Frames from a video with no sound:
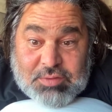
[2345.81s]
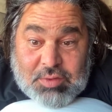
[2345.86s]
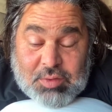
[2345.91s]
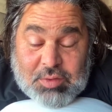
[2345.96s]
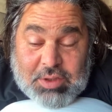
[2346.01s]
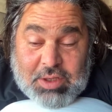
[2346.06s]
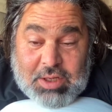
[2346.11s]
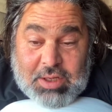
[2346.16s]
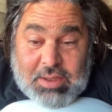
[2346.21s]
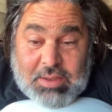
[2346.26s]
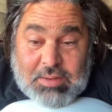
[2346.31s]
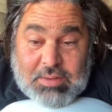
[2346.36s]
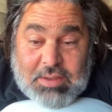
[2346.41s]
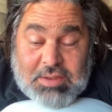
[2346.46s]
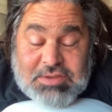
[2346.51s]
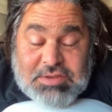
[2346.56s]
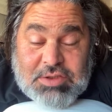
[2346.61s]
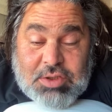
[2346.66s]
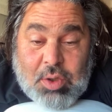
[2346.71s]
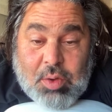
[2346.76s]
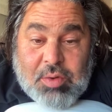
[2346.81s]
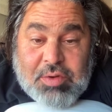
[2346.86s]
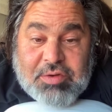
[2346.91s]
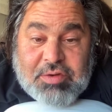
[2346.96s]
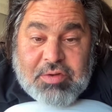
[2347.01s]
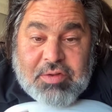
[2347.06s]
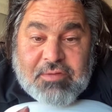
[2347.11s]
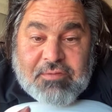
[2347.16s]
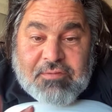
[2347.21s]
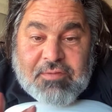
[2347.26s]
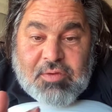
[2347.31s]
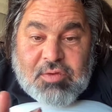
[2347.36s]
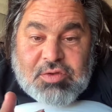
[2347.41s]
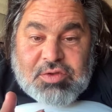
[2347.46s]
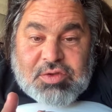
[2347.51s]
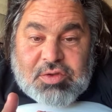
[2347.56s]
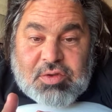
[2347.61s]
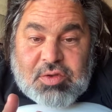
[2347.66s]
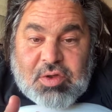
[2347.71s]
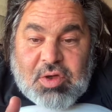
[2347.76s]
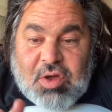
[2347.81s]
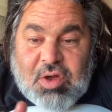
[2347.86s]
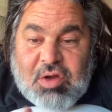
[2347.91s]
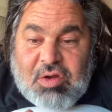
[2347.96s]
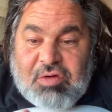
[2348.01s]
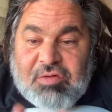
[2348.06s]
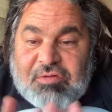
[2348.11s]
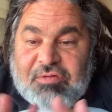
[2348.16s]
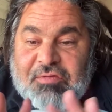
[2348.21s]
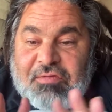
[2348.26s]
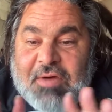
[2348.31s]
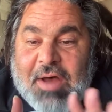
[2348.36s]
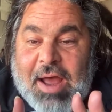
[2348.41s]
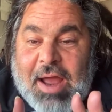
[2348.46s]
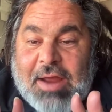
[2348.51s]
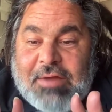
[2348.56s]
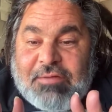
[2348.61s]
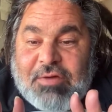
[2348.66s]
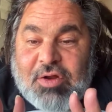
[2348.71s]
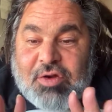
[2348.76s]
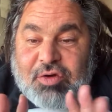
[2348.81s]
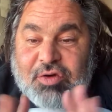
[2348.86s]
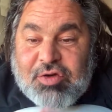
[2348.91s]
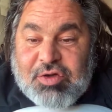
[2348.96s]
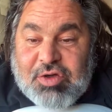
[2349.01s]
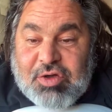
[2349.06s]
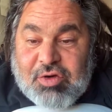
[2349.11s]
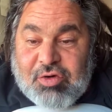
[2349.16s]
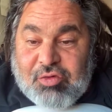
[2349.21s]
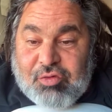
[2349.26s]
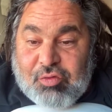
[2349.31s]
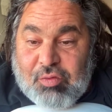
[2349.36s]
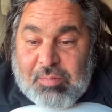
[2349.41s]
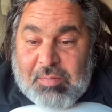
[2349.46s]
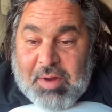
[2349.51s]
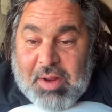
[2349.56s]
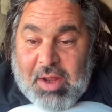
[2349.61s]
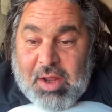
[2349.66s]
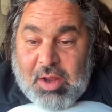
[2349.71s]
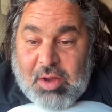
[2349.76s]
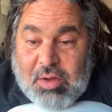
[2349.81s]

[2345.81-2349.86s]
Okay? Let's go into the future 500 years from now.